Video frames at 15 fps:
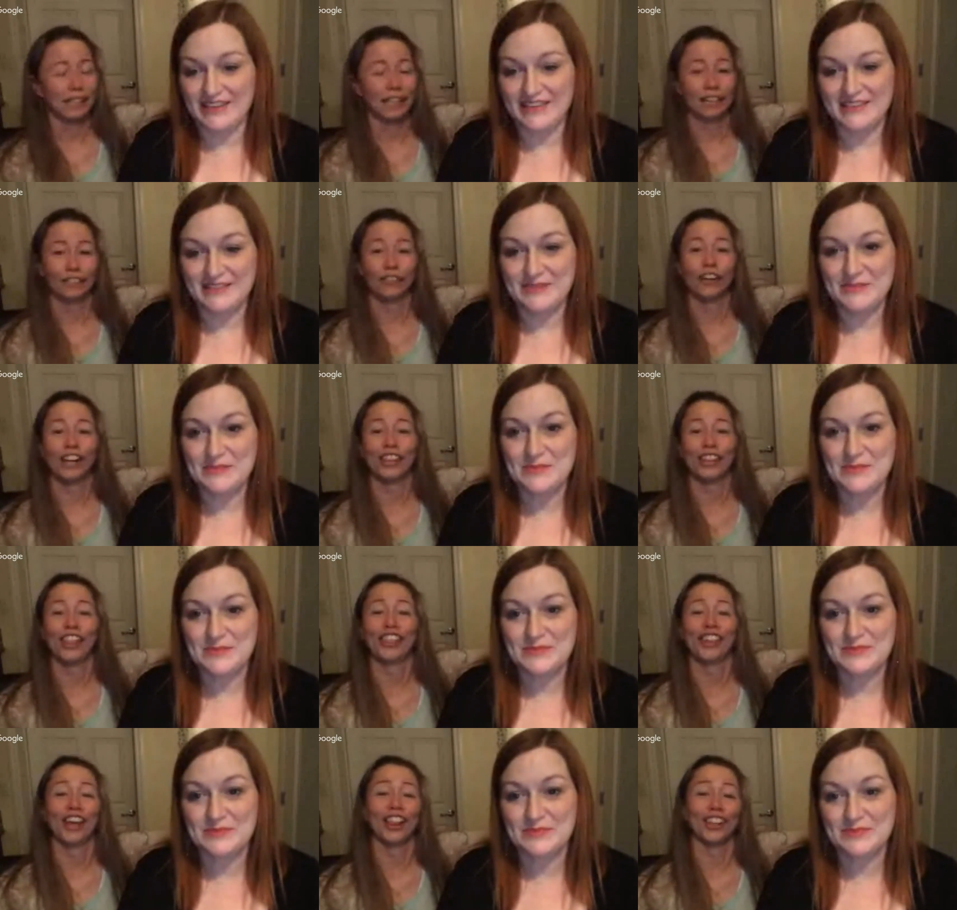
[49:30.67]
Speaker 1: have quite the
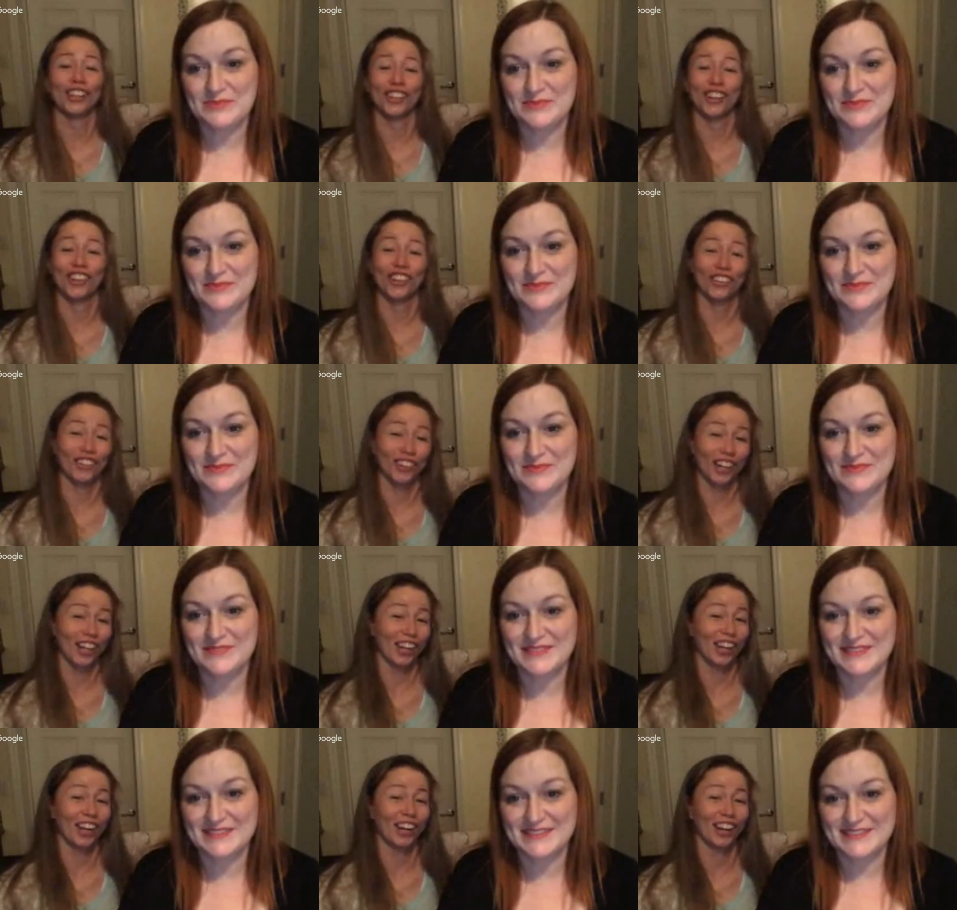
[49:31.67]
intelligence around
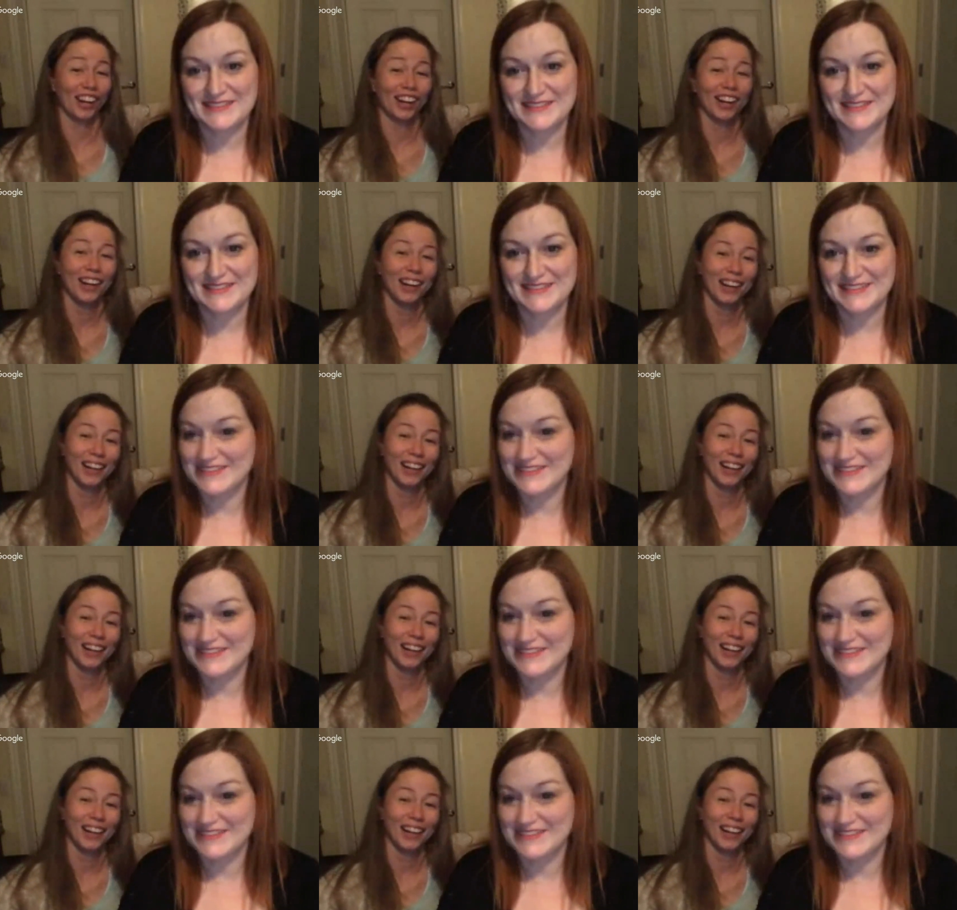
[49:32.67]
here.